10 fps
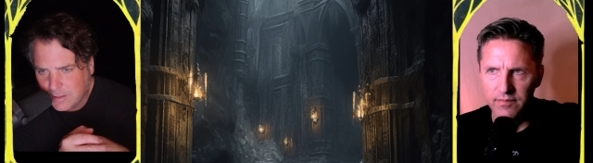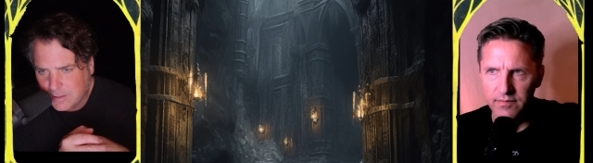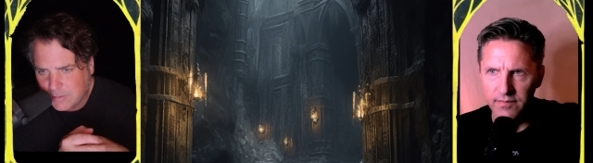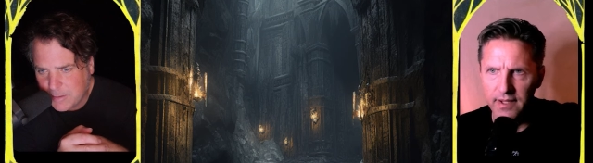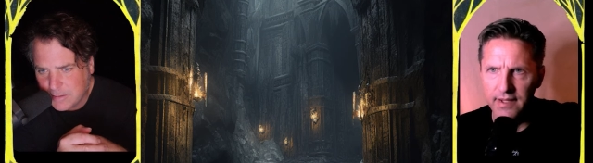
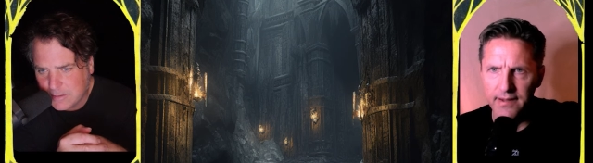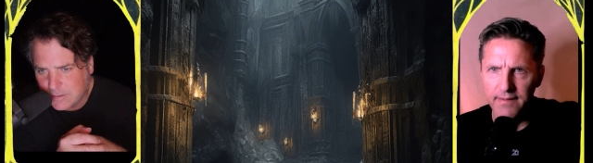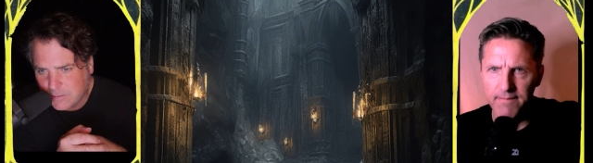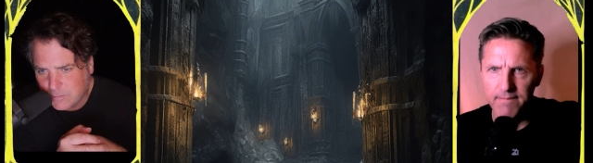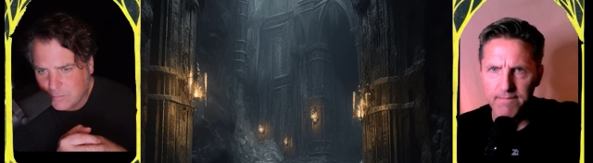Speaker 1: spent yeah,
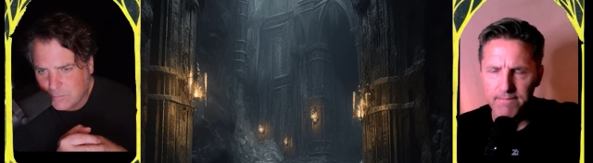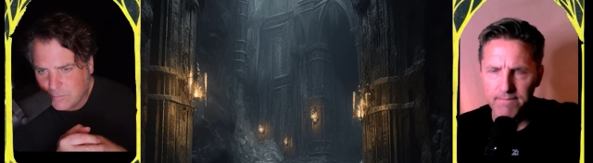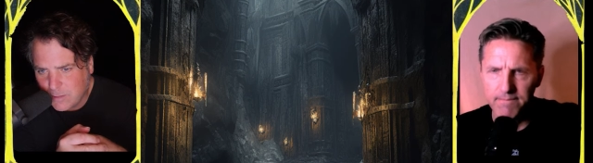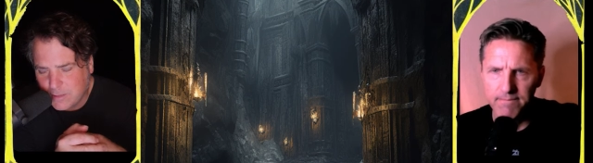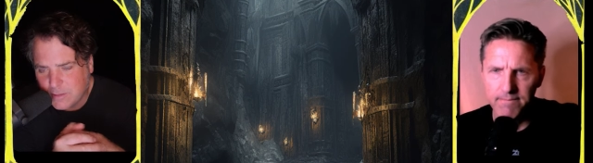yeah.
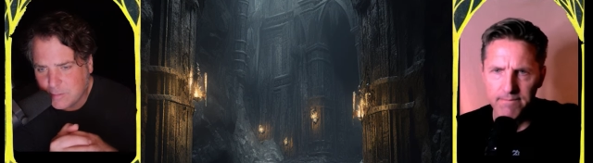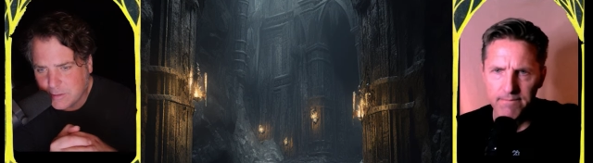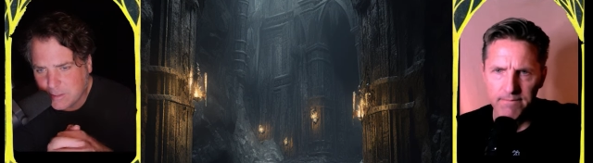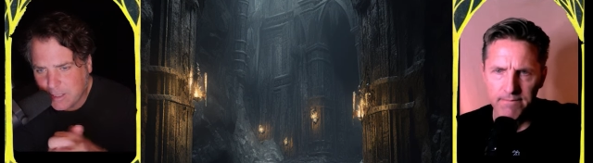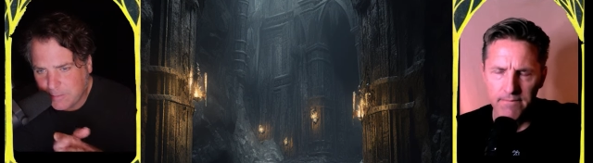way too
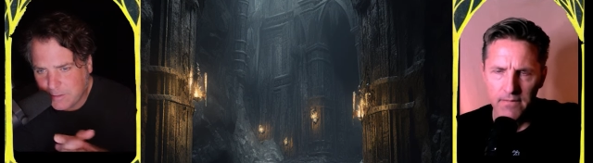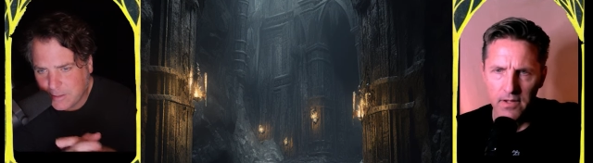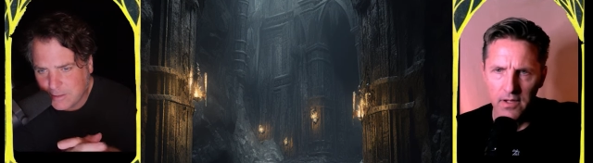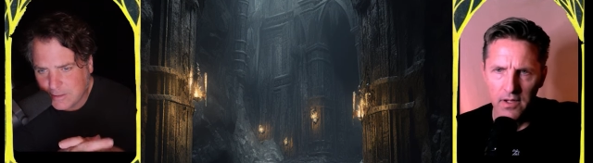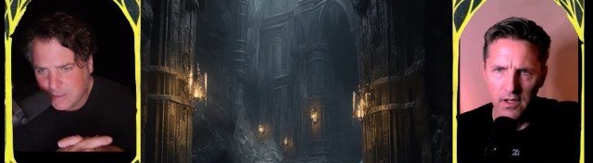much time in
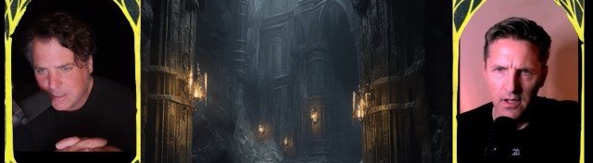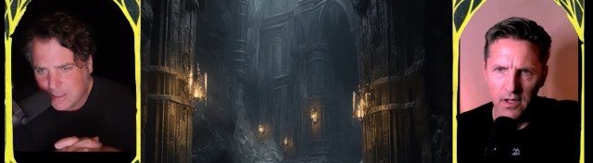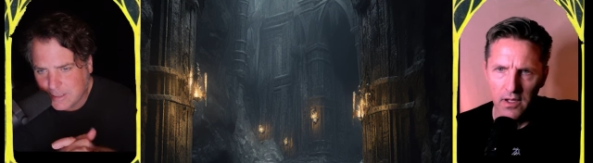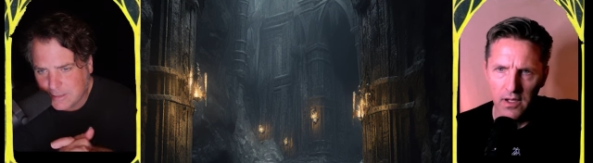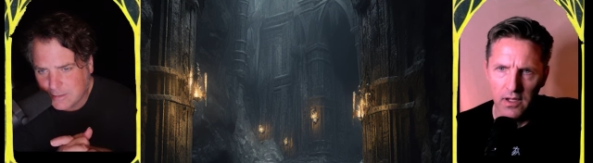there just
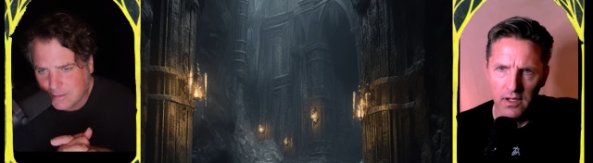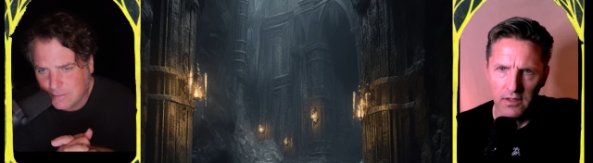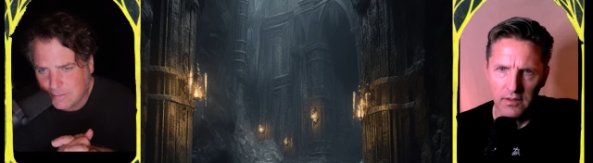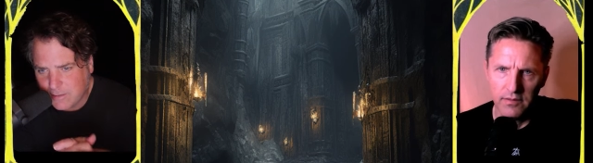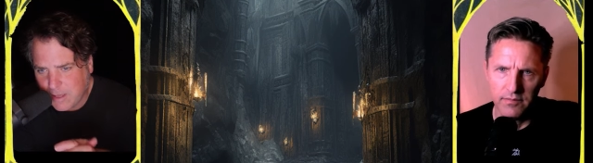getting
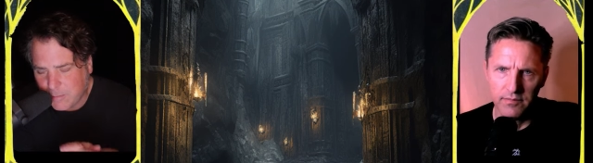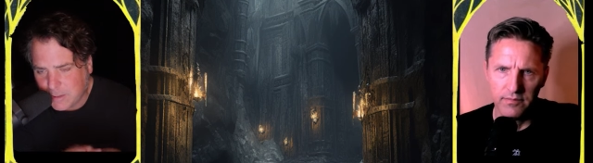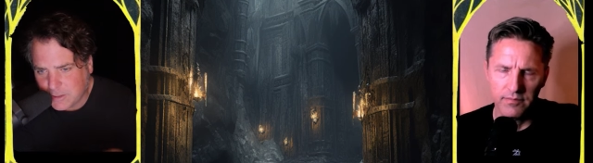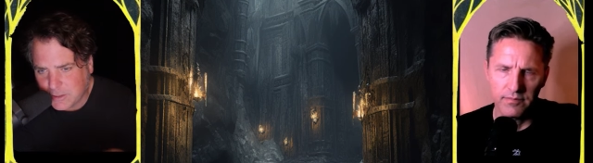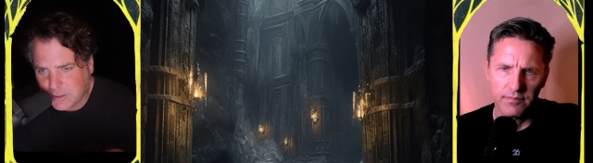
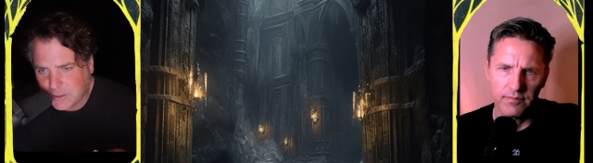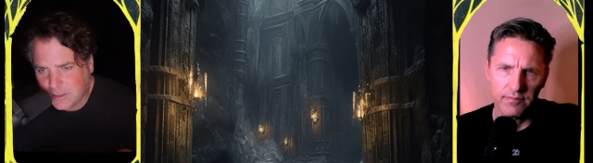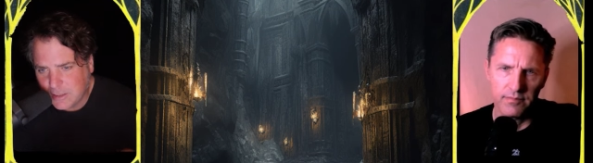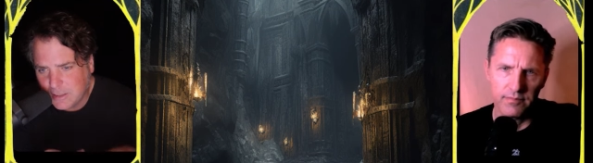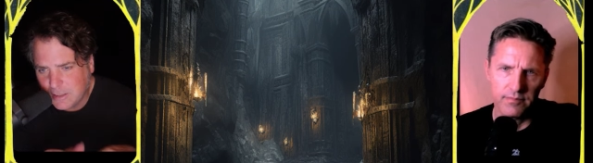famished.
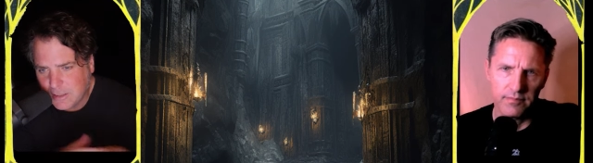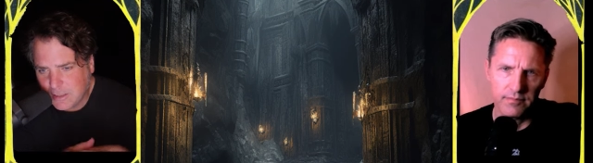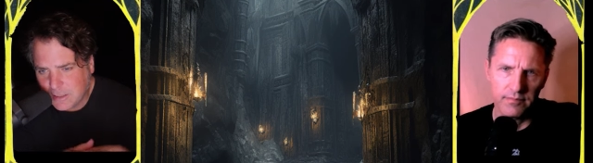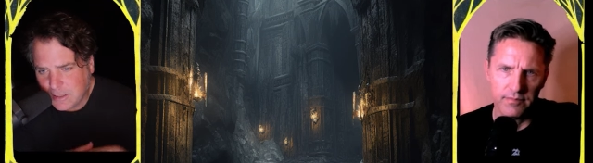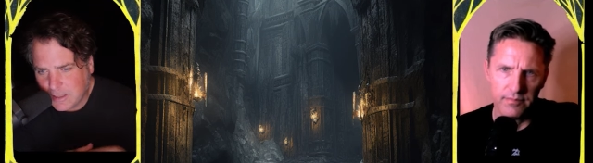
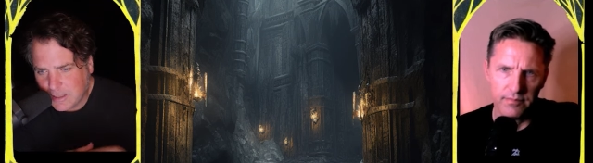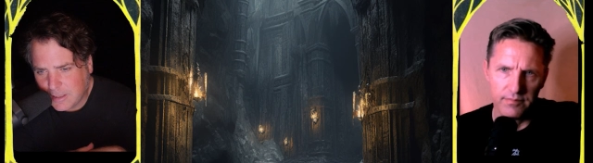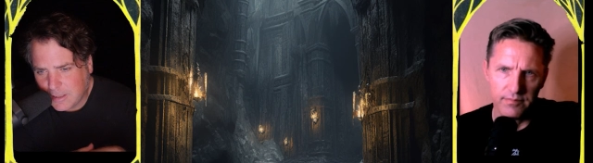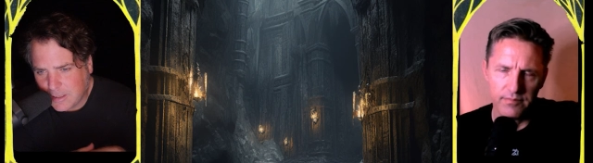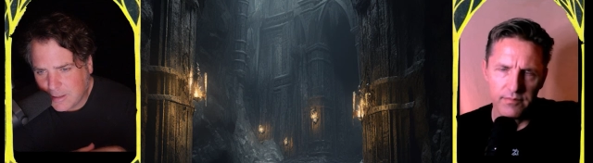
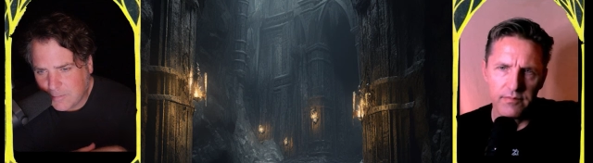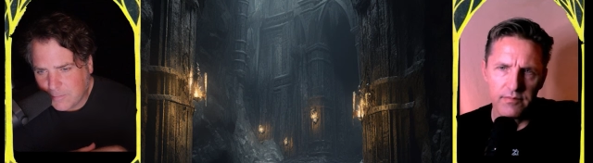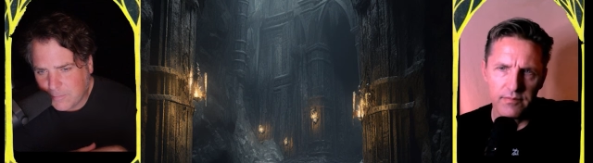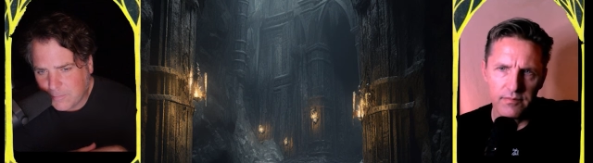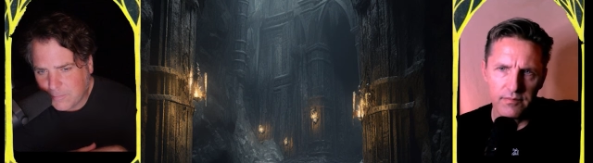
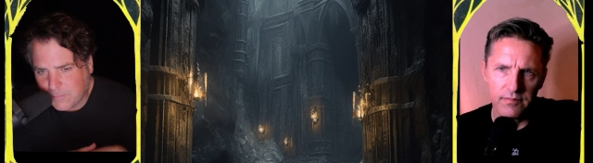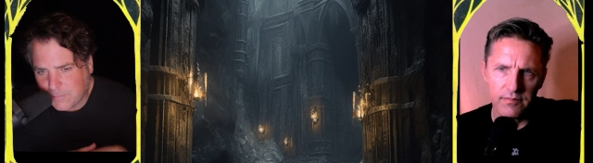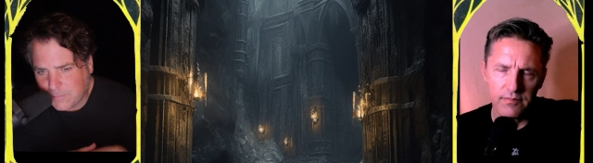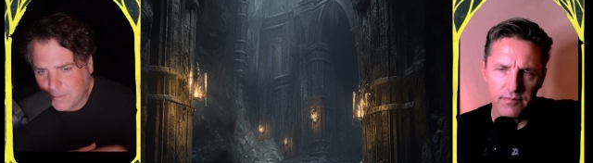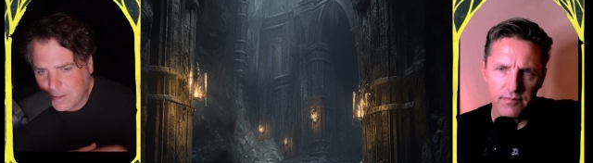Um,
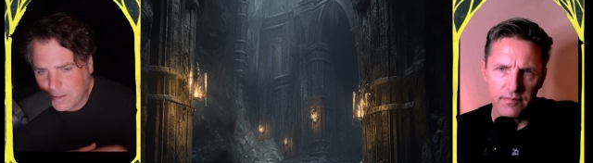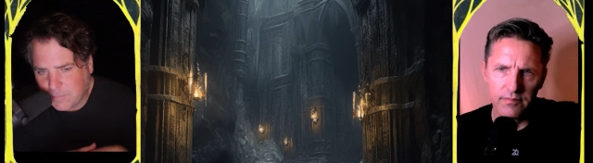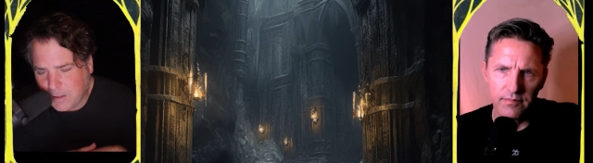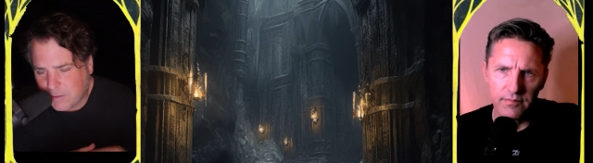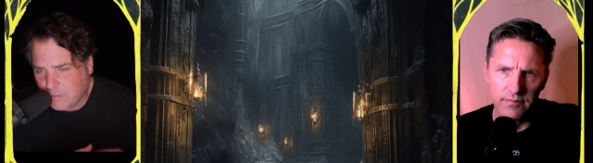he
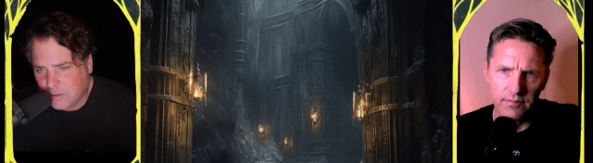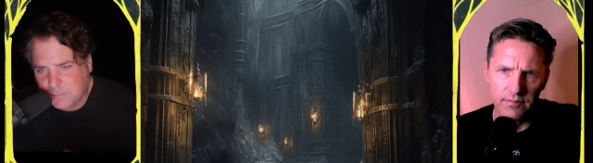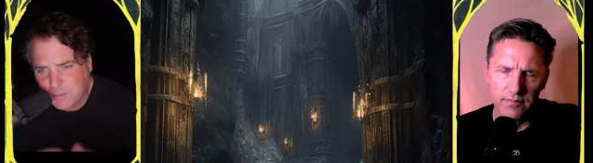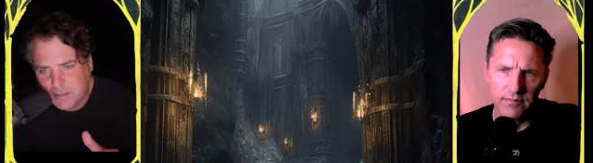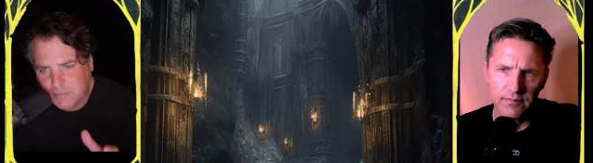probably would have
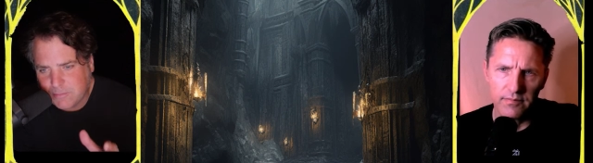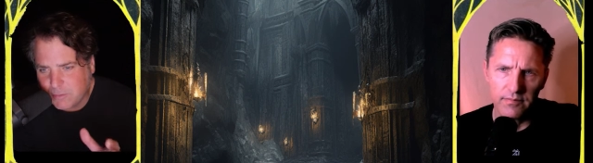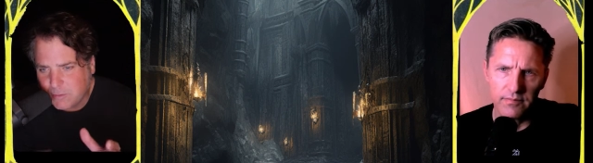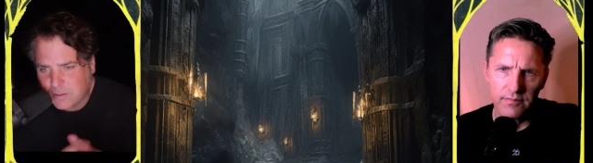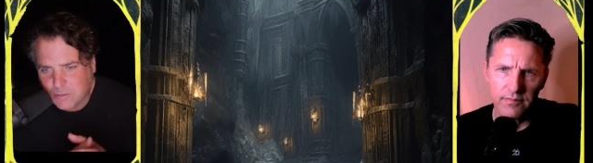spent a
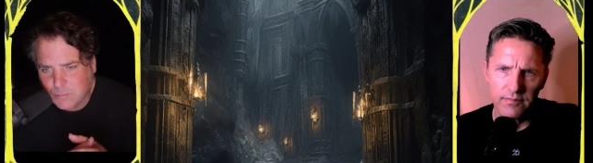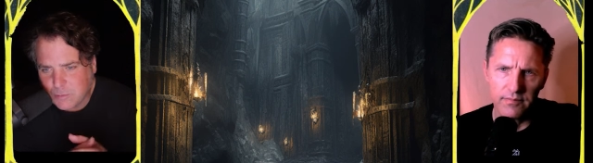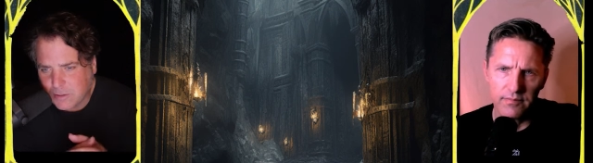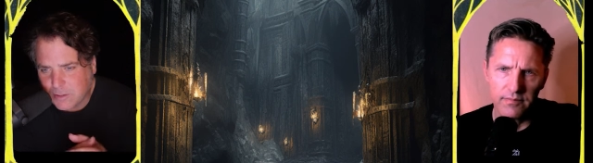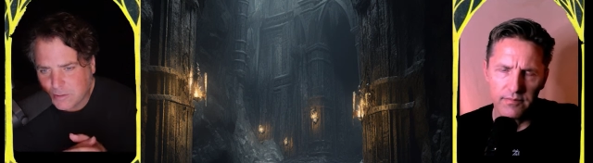few hundred
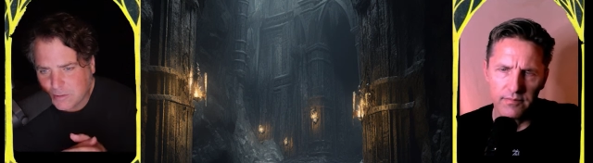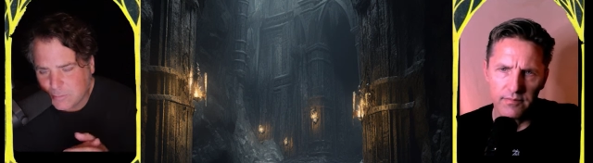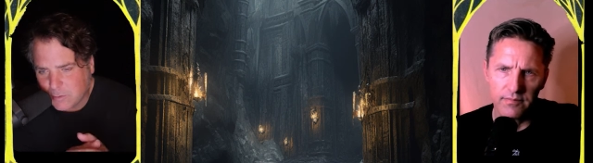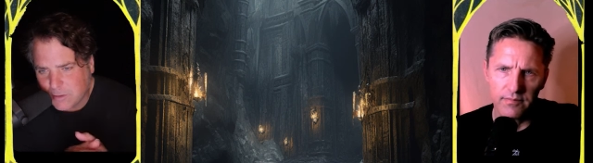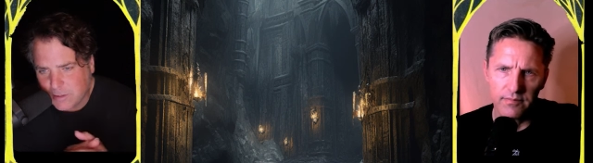more years in
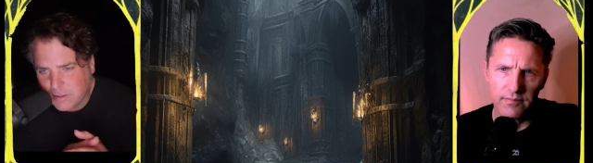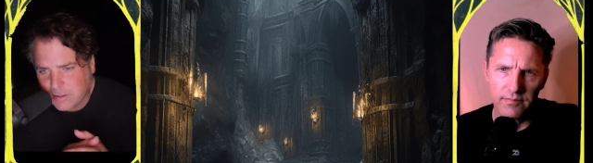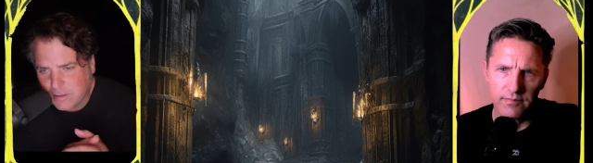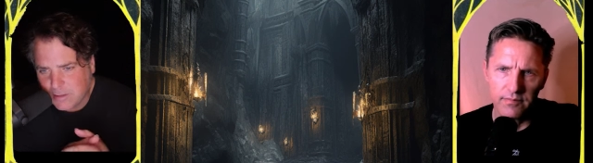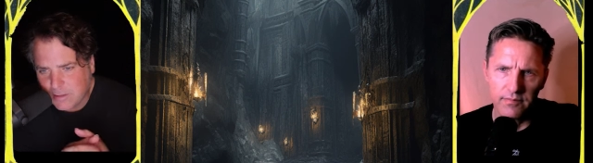Moria.